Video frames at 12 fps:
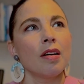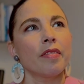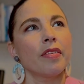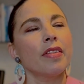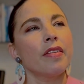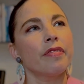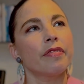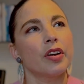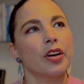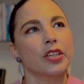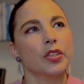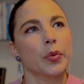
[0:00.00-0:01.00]
I think the
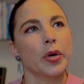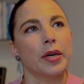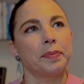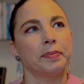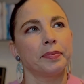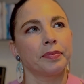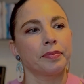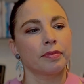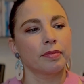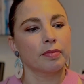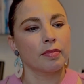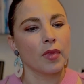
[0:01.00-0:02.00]
first one
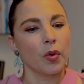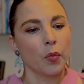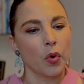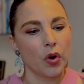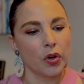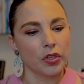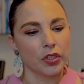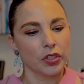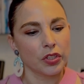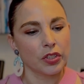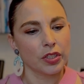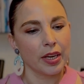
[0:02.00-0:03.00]

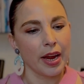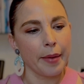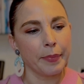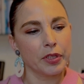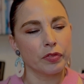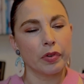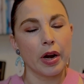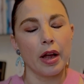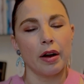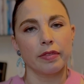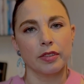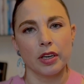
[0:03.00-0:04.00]
was, it happened right
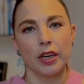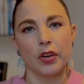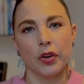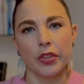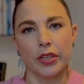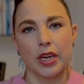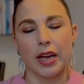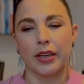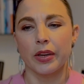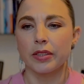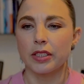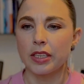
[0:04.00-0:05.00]
after I got the
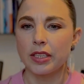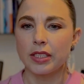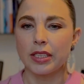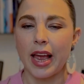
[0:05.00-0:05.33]
diagnosis,